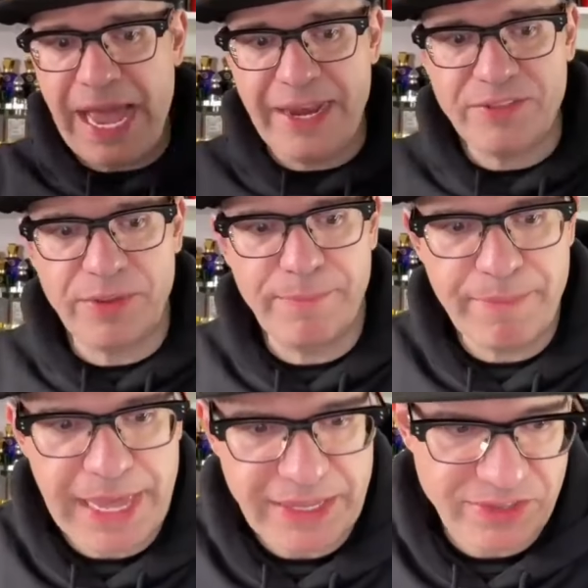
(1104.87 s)
That is
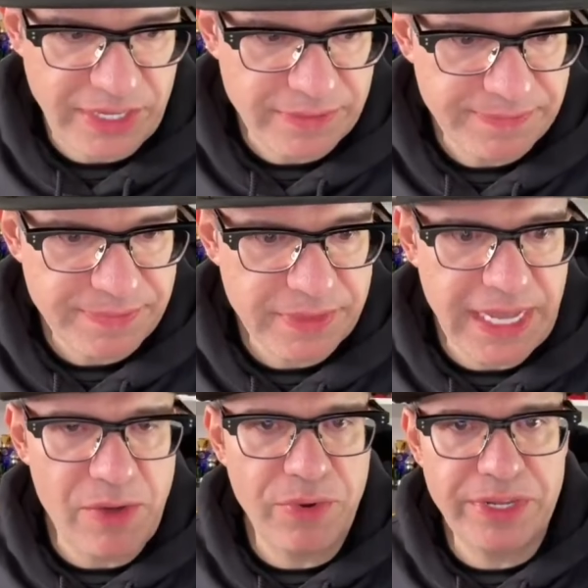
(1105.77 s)
amazing.
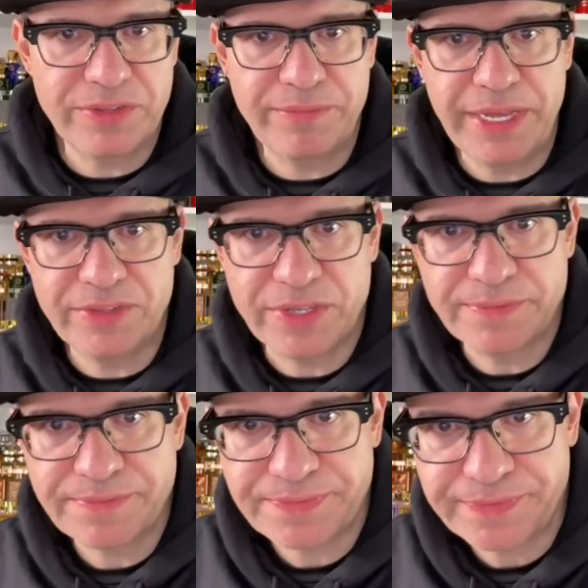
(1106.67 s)
That one is
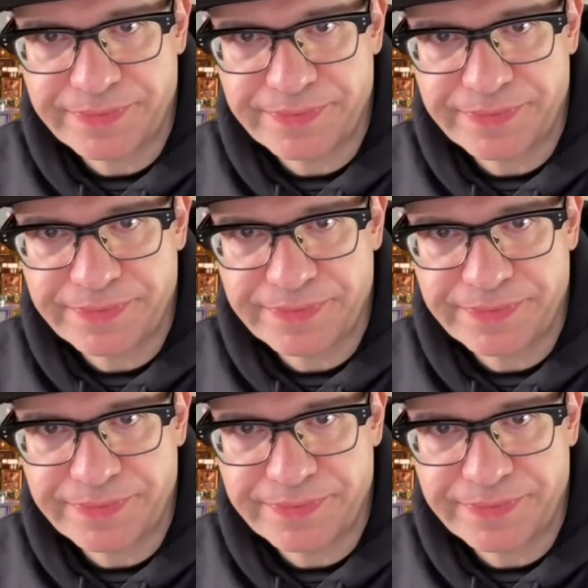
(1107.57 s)
amazing.